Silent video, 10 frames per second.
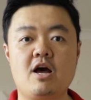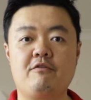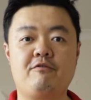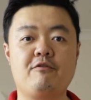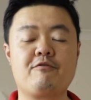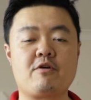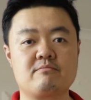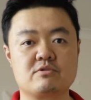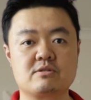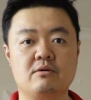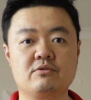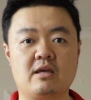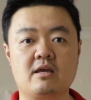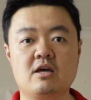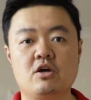Full frame
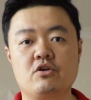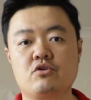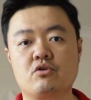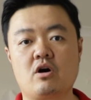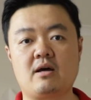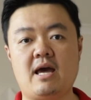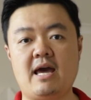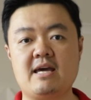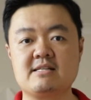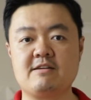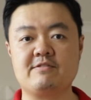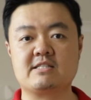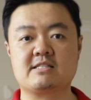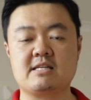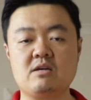Sony, you got
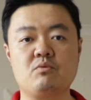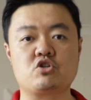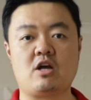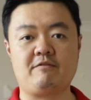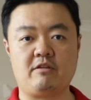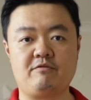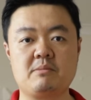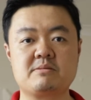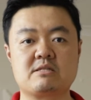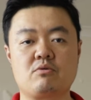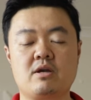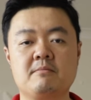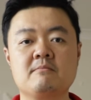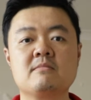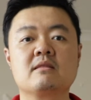A7C, which have the flip
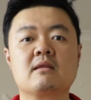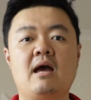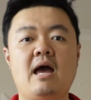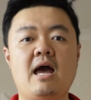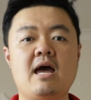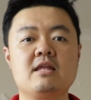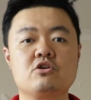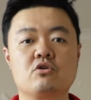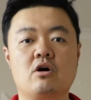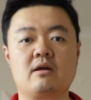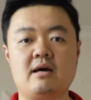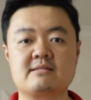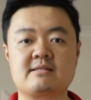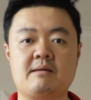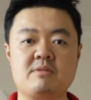screen, and you got
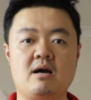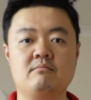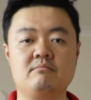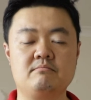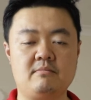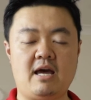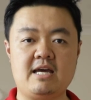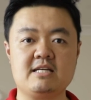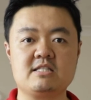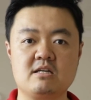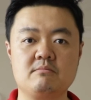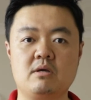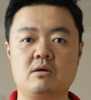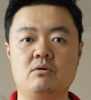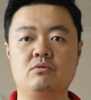Samyang
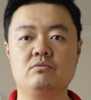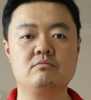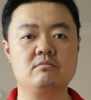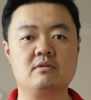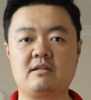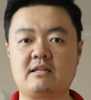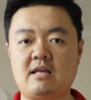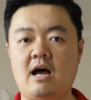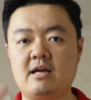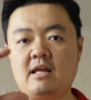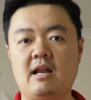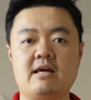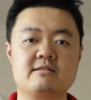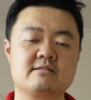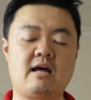18mm, that tiny
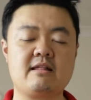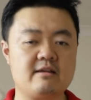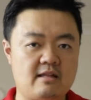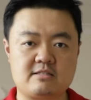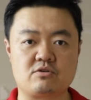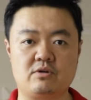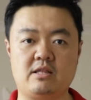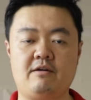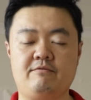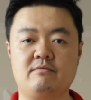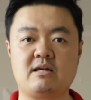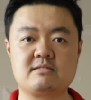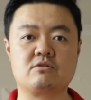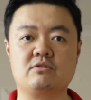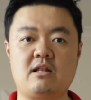lens. I think that's good enough.
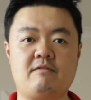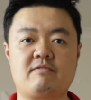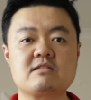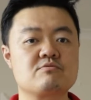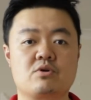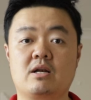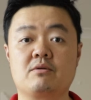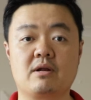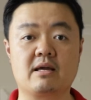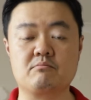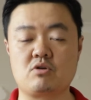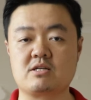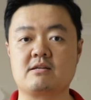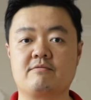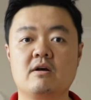That's good enough. That's really, really
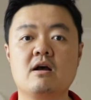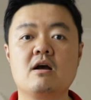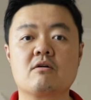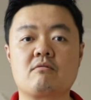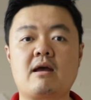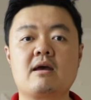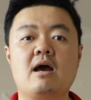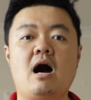impressive, right?